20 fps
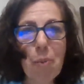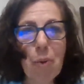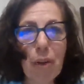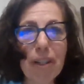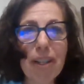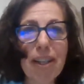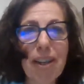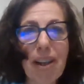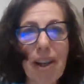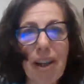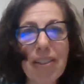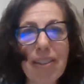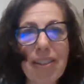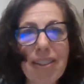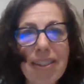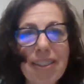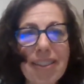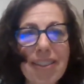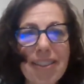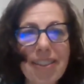working on
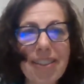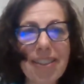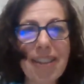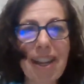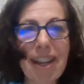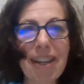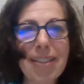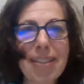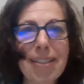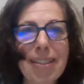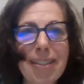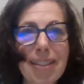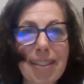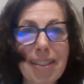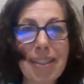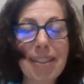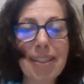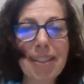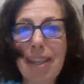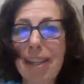this and
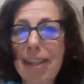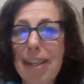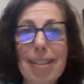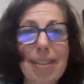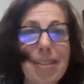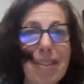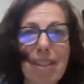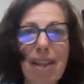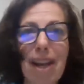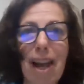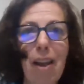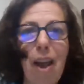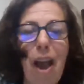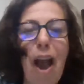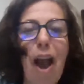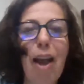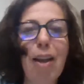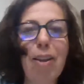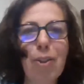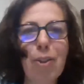seeing, like I said,
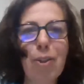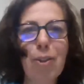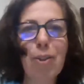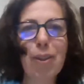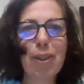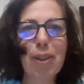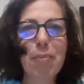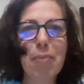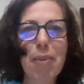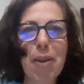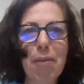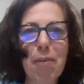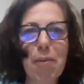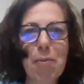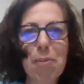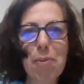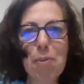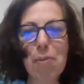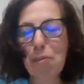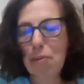I learned something
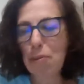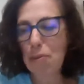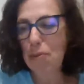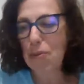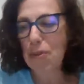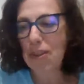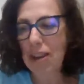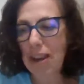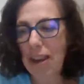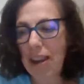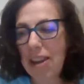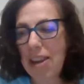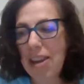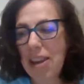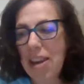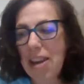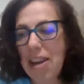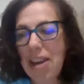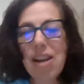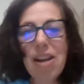from both of you tonight